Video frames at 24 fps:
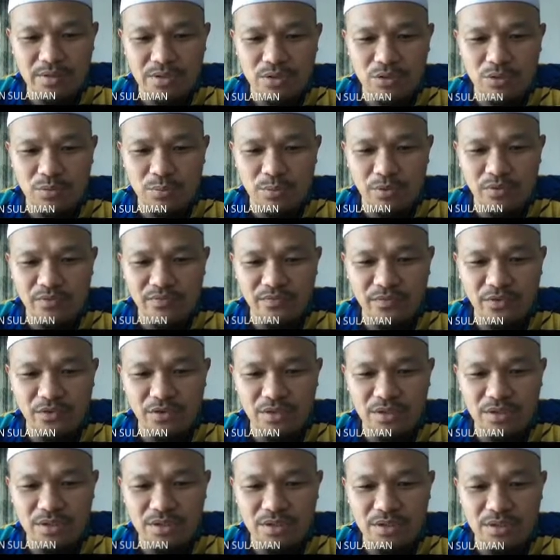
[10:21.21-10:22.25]

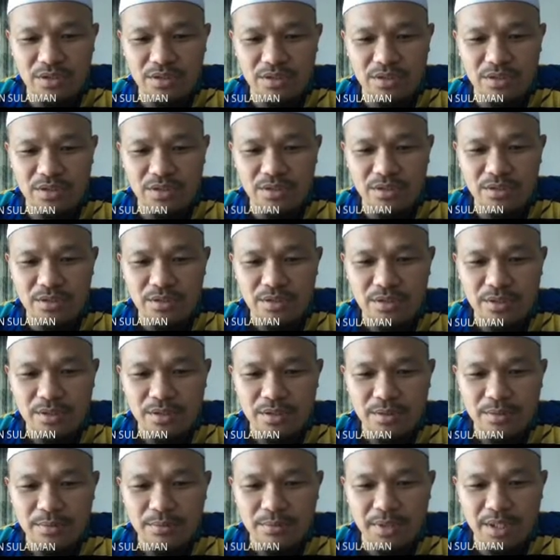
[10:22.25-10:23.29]
0.433
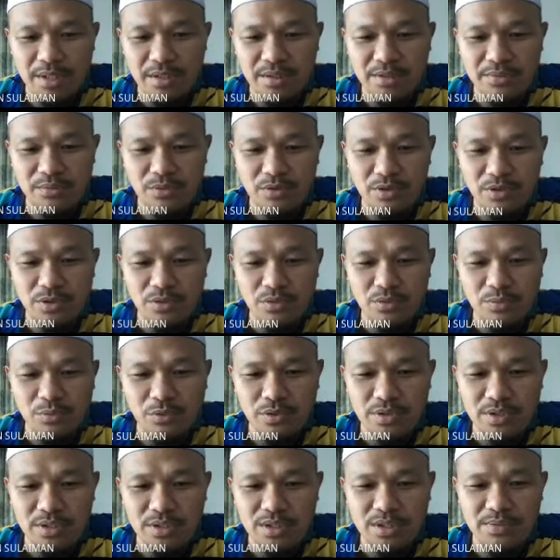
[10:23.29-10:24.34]
minus
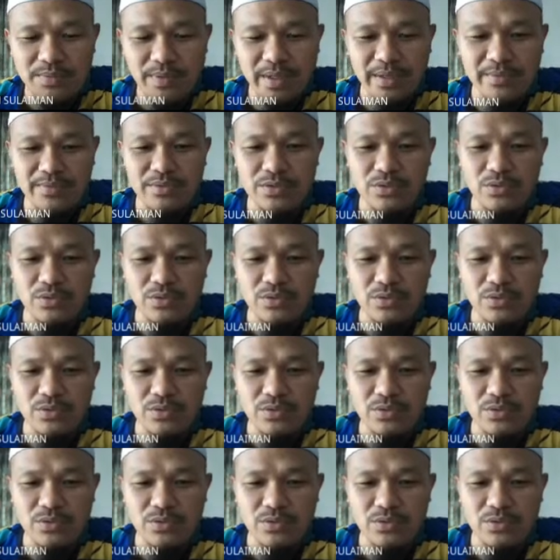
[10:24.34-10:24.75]
42.65.